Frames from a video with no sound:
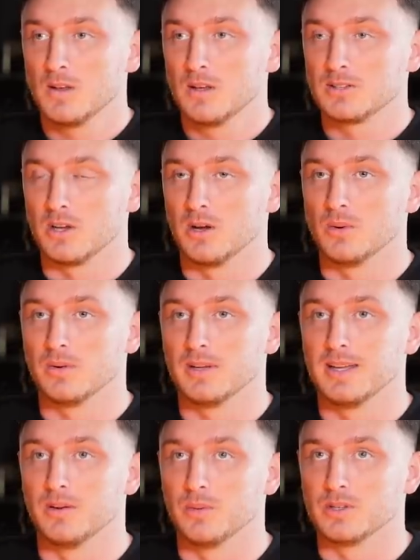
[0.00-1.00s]
So
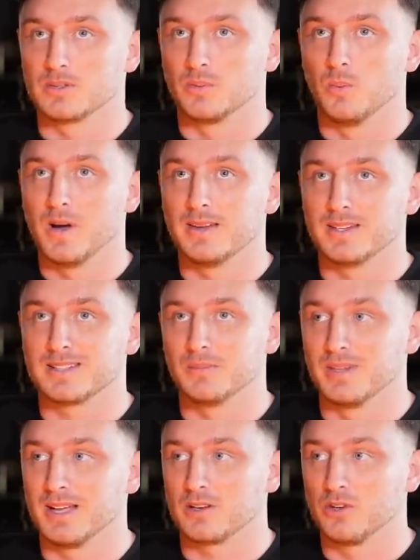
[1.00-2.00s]
it was when they sent
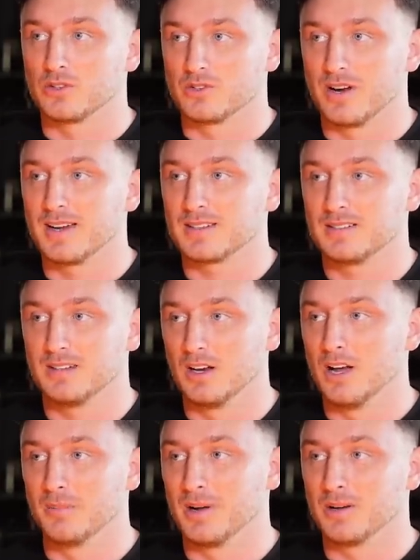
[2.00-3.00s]
me that contract,
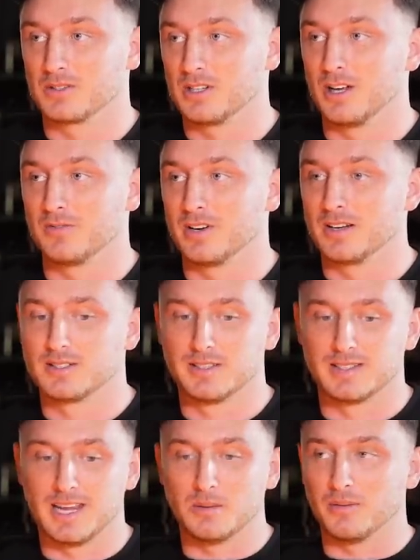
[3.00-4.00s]
alarm bells started ringing because
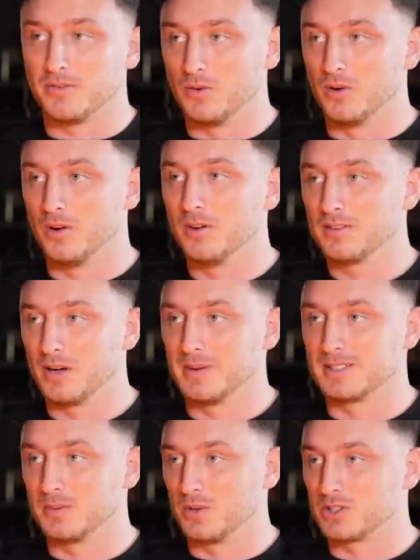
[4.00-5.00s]
the day before yeah. I
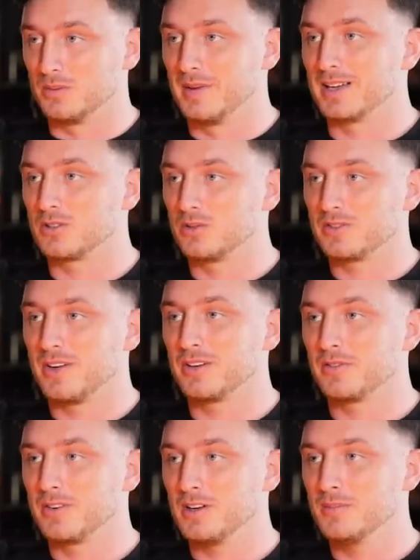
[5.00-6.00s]
went to watch the McDonald's
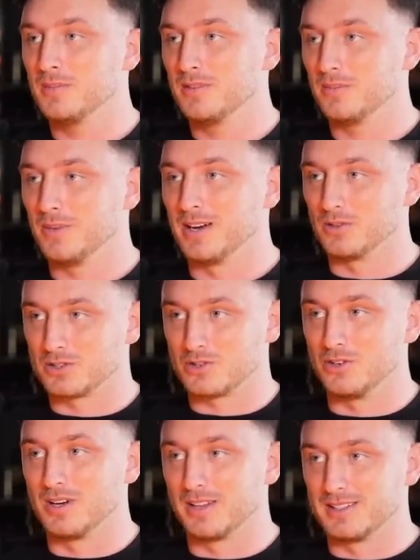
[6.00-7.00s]
founder film yeah. where he got
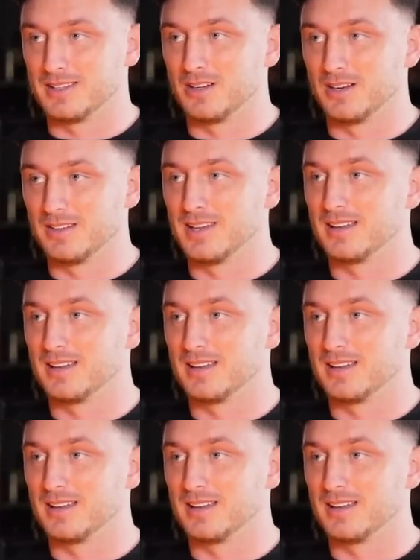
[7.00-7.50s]
screwed out the deal at the